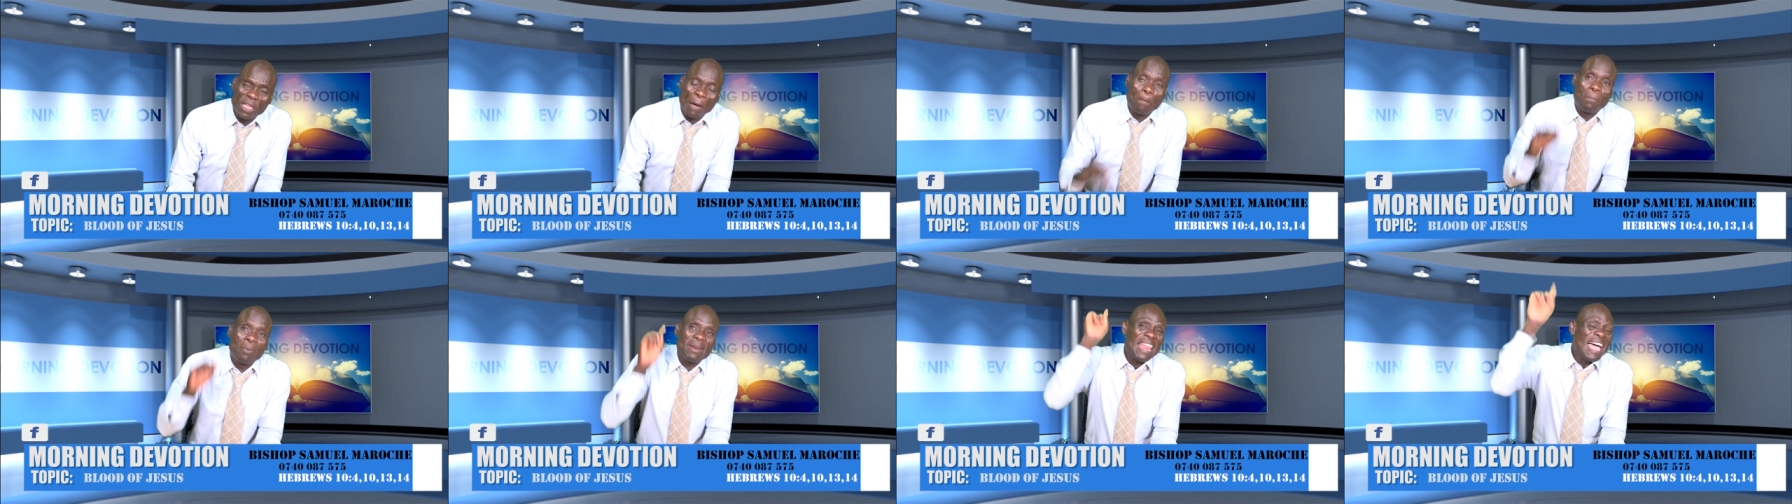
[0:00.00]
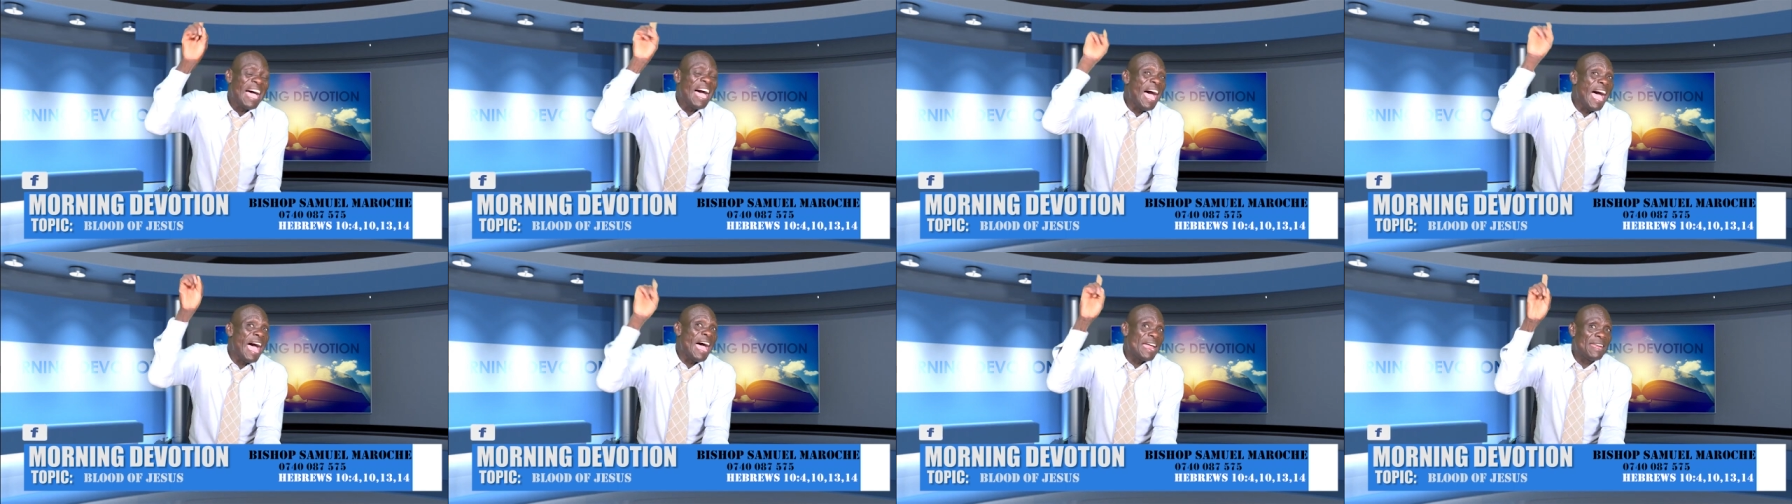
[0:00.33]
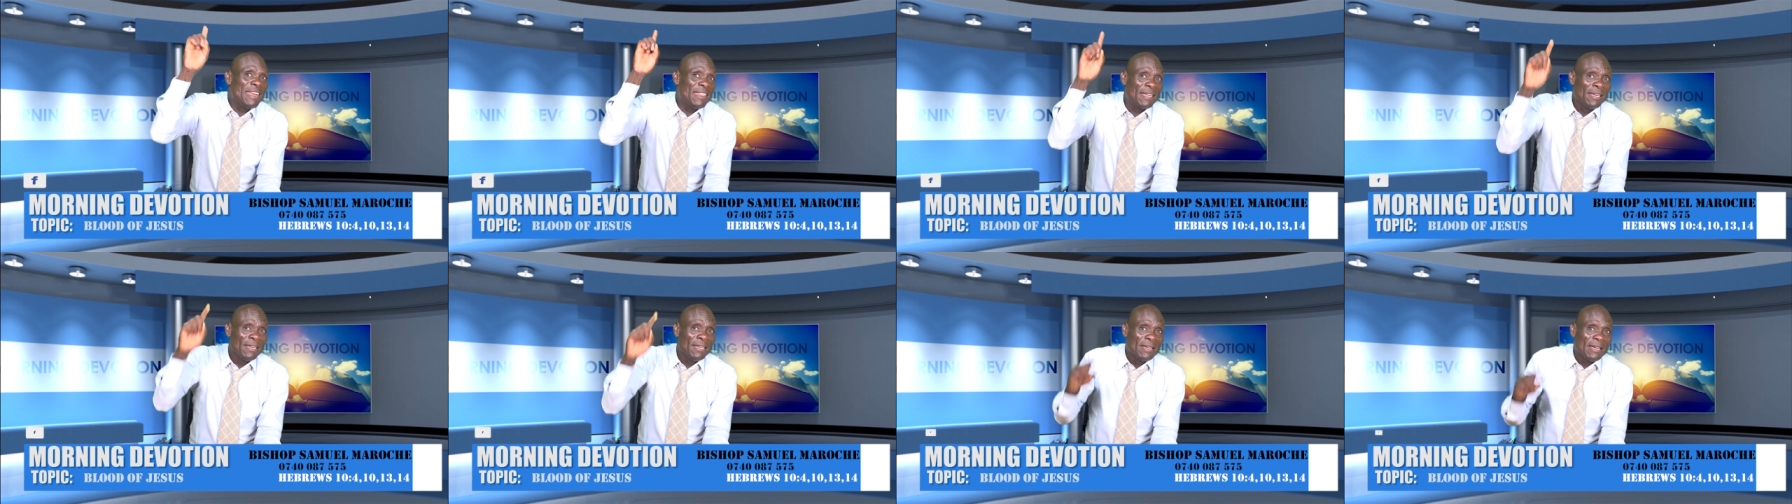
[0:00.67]
The
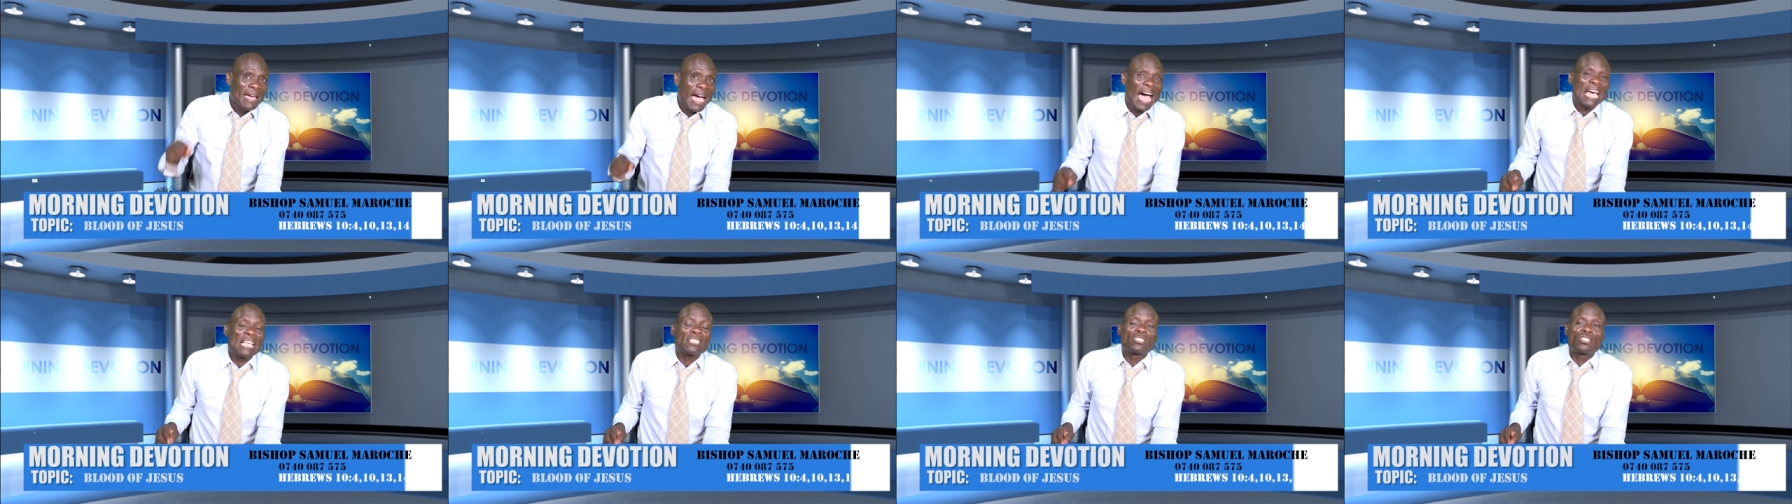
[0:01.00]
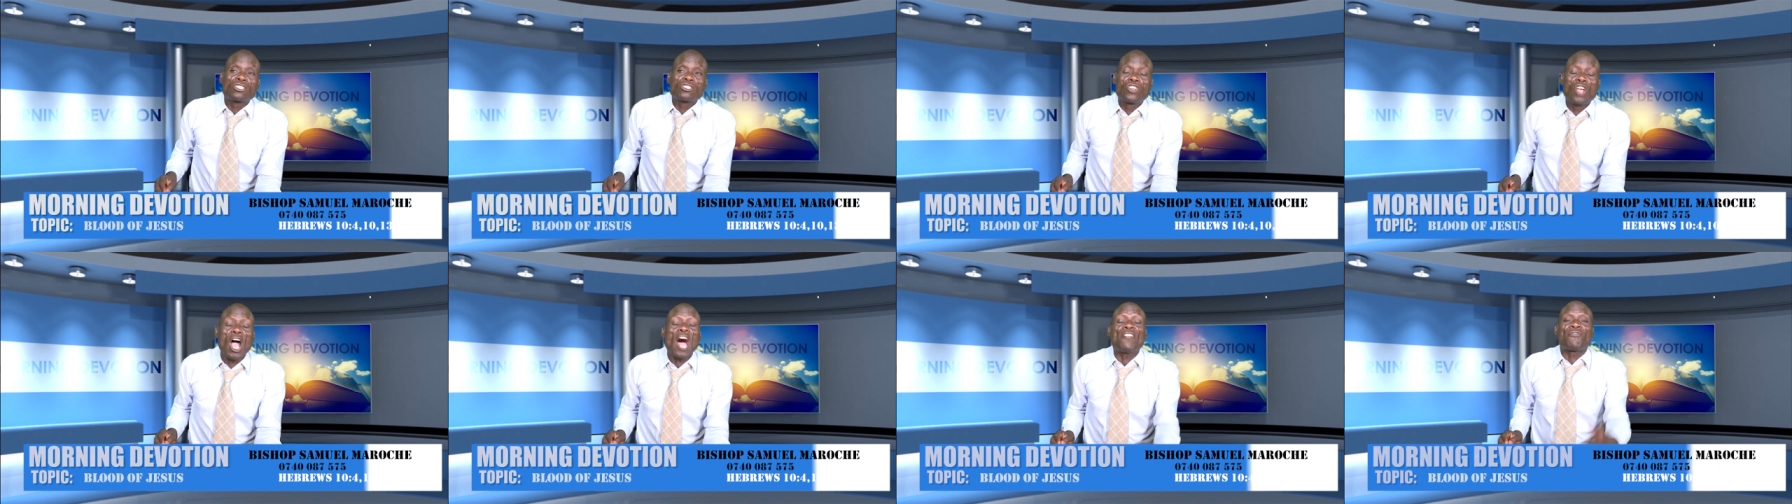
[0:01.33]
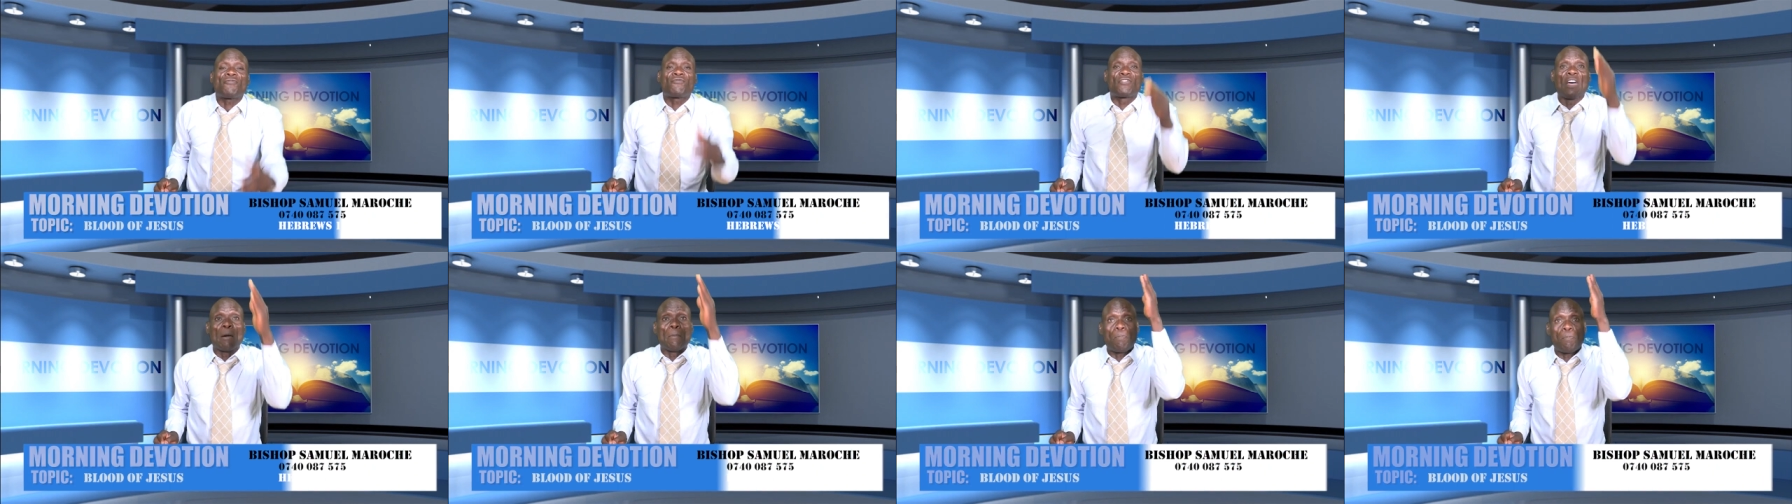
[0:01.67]
blood has
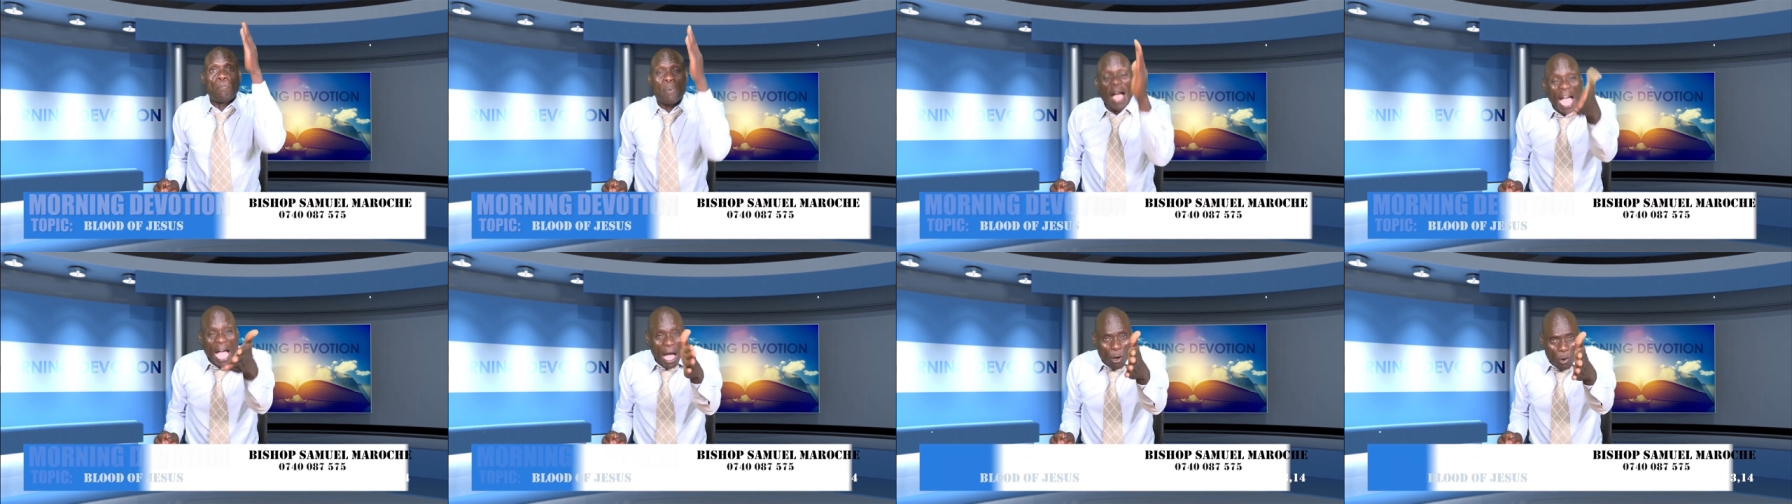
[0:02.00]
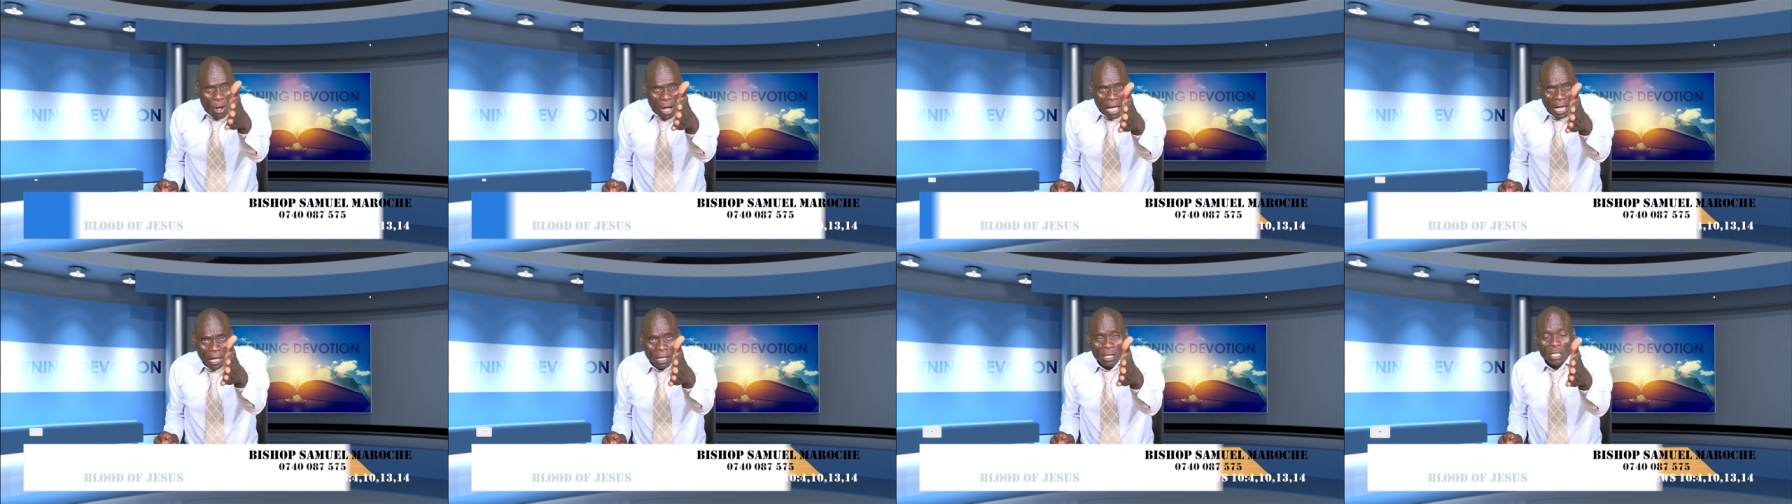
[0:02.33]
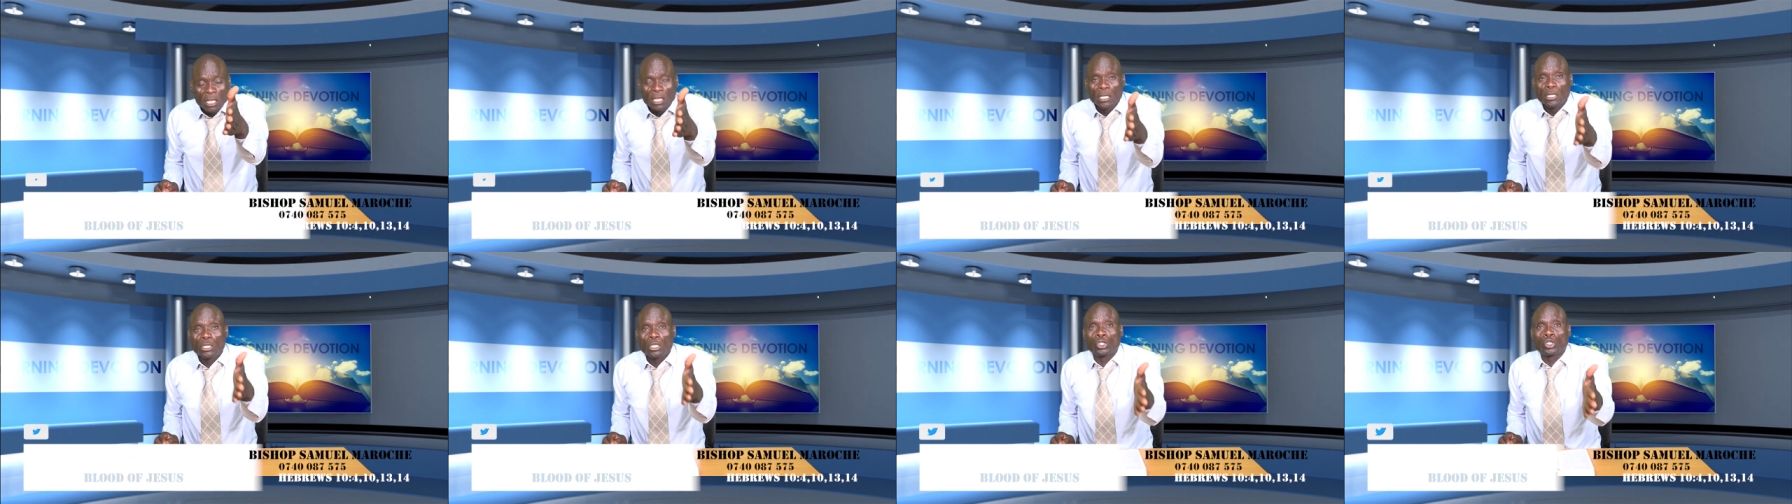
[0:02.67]
got the power